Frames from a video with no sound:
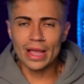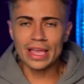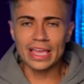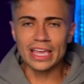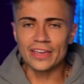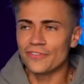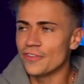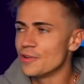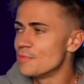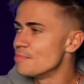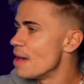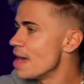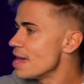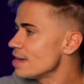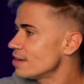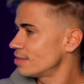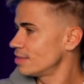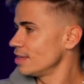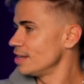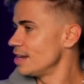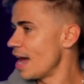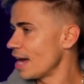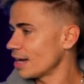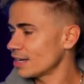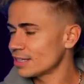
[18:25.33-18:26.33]
even make
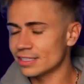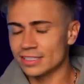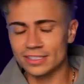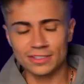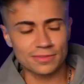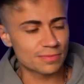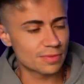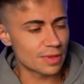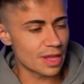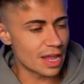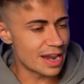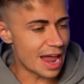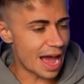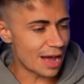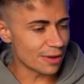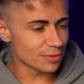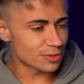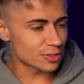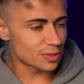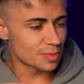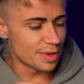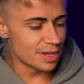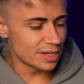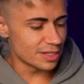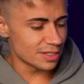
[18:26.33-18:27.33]
the next
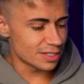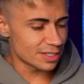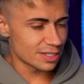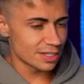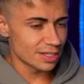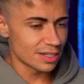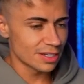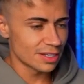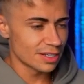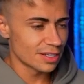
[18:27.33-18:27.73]
announcement?